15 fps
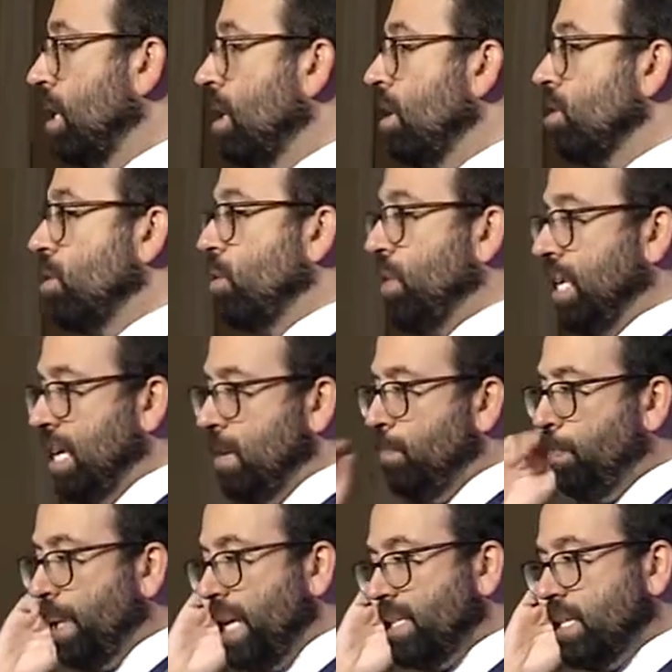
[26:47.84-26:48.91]
So the
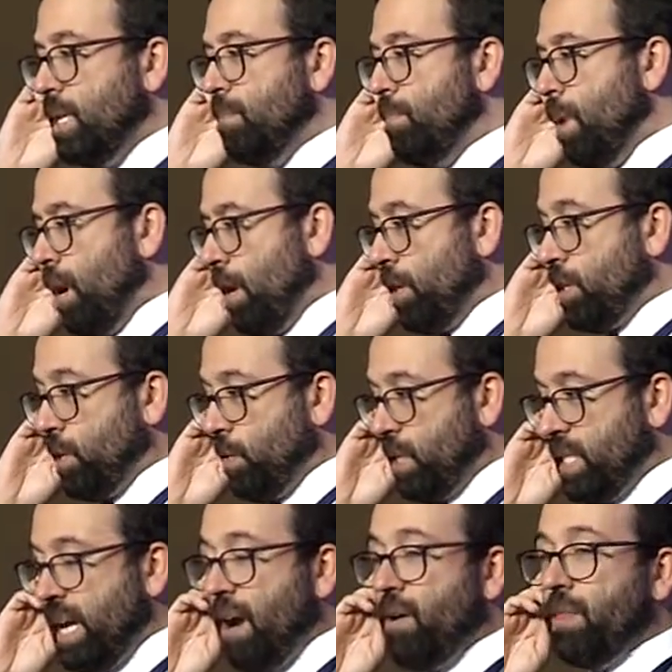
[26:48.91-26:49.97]
unpleasant
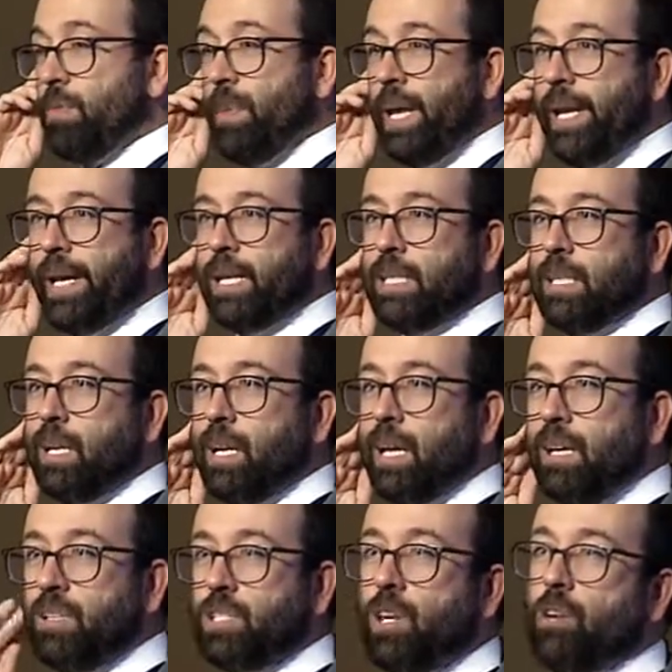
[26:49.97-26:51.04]
monetarist arithmetics that
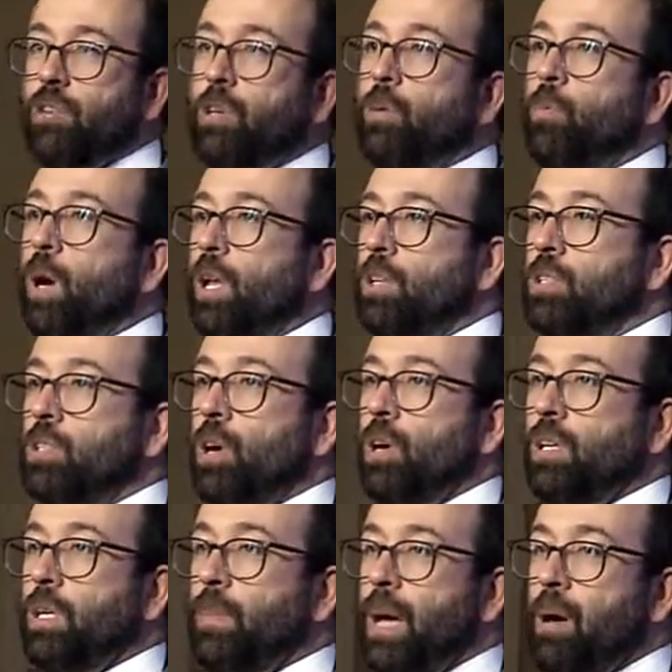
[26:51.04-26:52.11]
again Sargent and Wallace
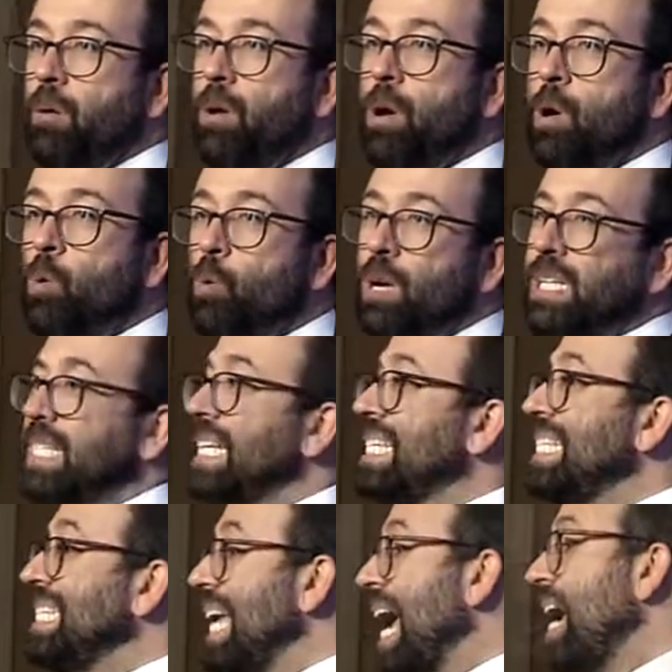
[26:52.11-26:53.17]
talked about works
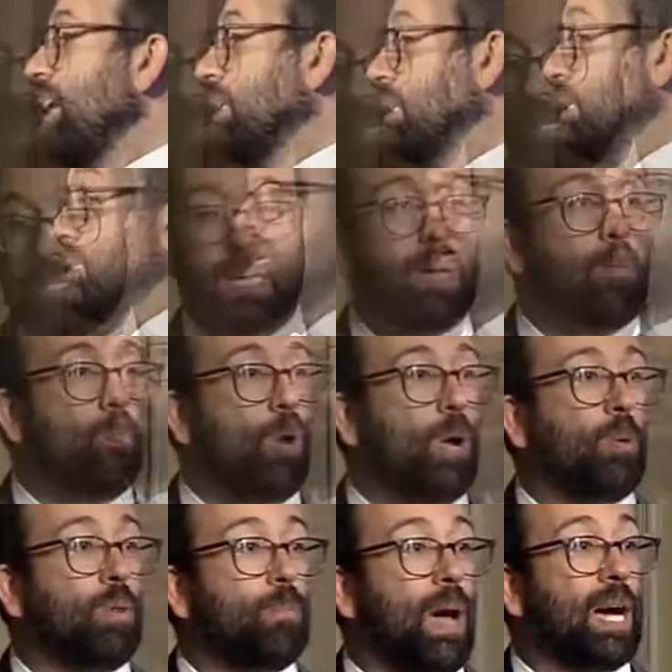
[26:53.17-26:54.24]
exactly the same way
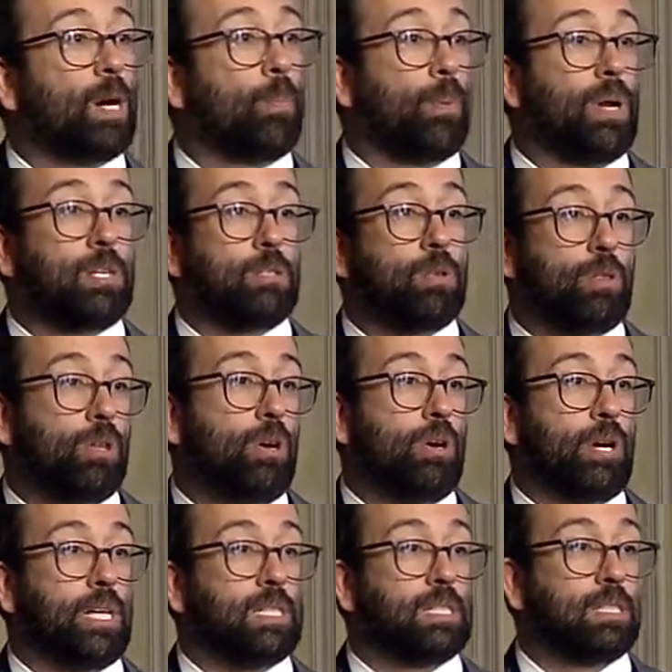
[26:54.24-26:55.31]
with macroprudential
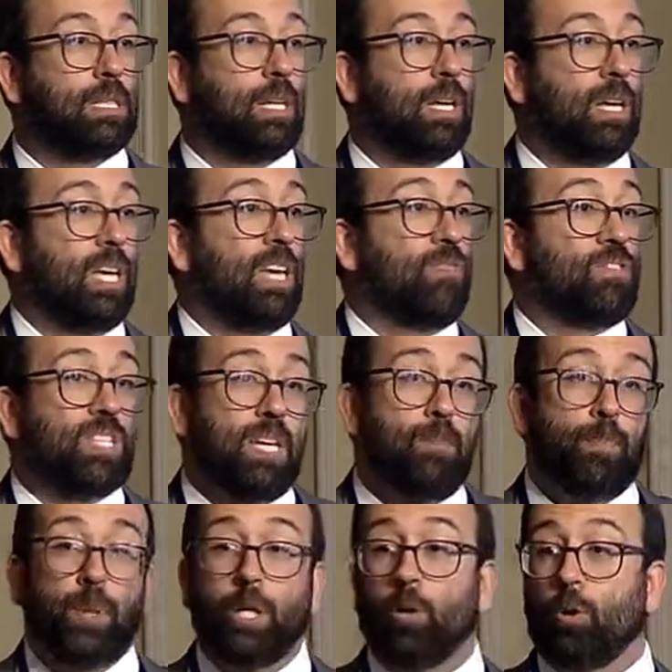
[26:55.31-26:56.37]
authorities. If
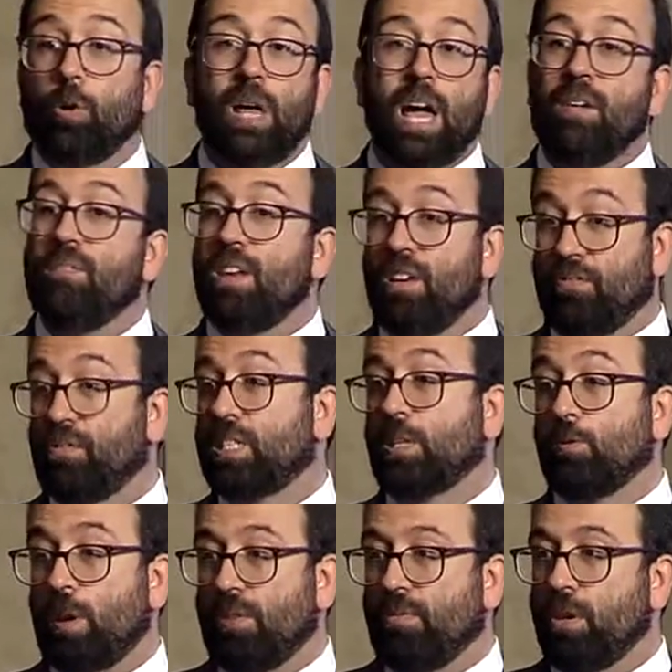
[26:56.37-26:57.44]
simply you don't have enough
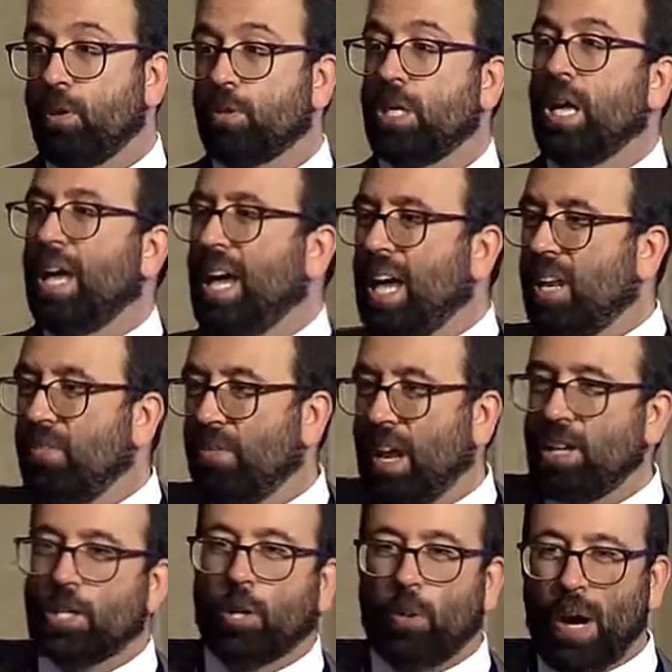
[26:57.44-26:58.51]
fiscal revenues and a
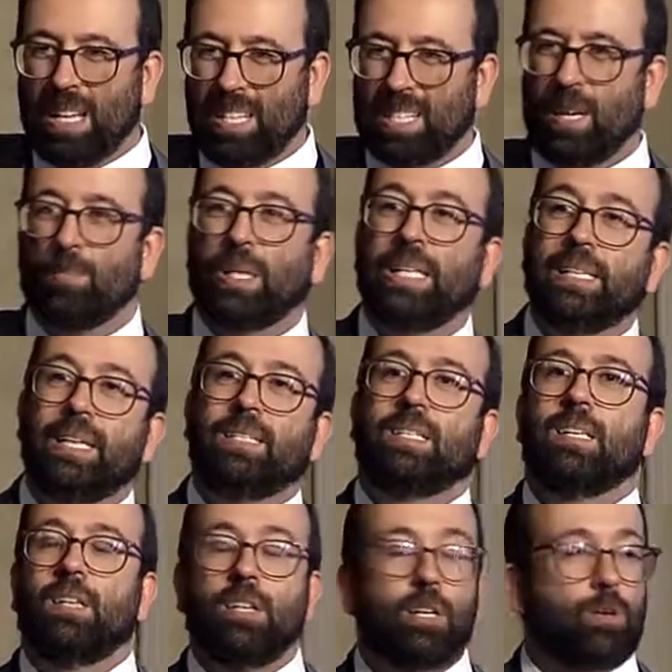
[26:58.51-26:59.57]
financial crisis is something
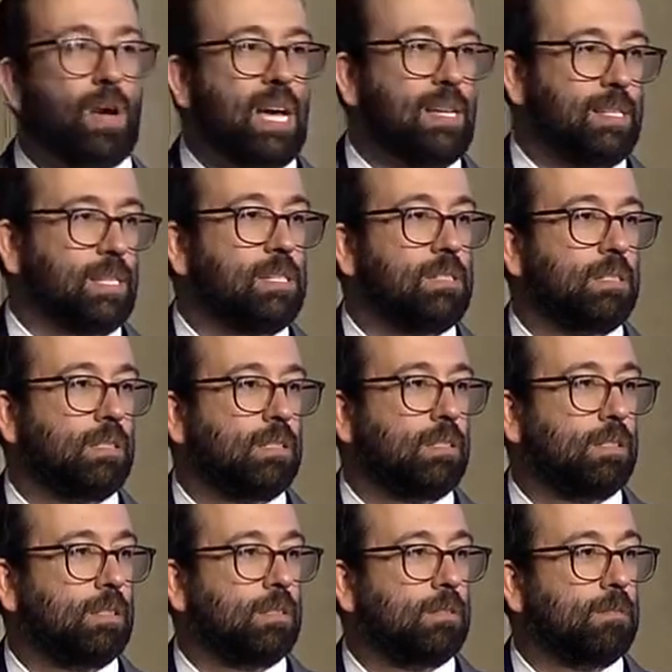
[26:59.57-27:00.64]
distant in the horizon,
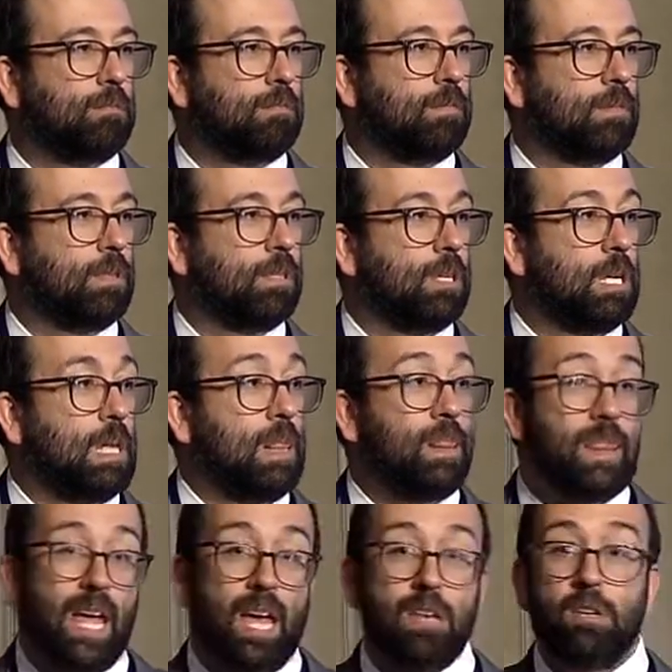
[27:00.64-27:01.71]

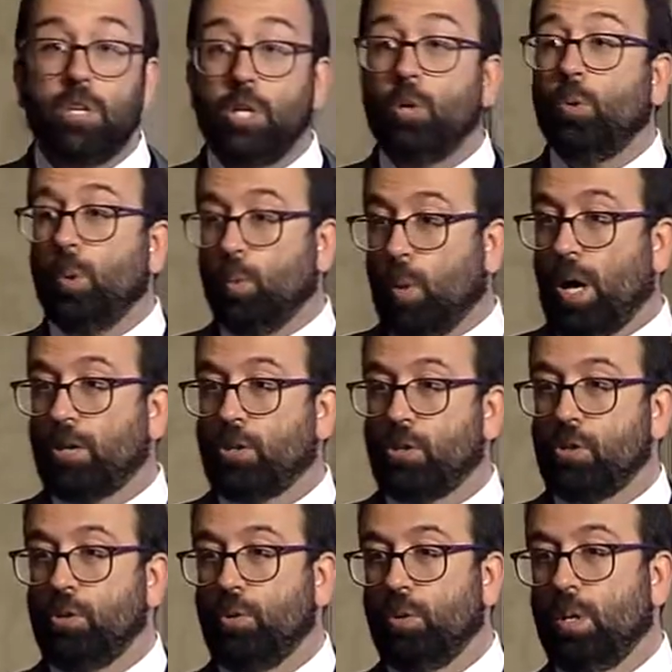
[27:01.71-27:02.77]
then you will want
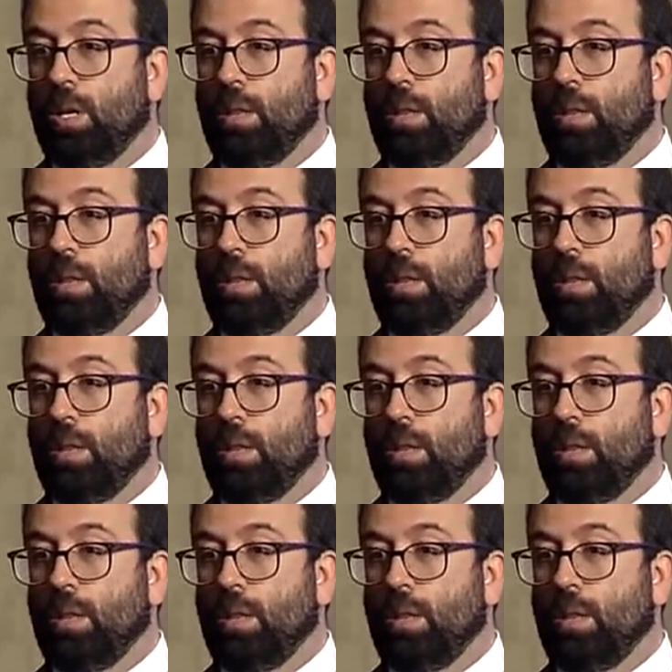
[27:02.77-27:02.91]
to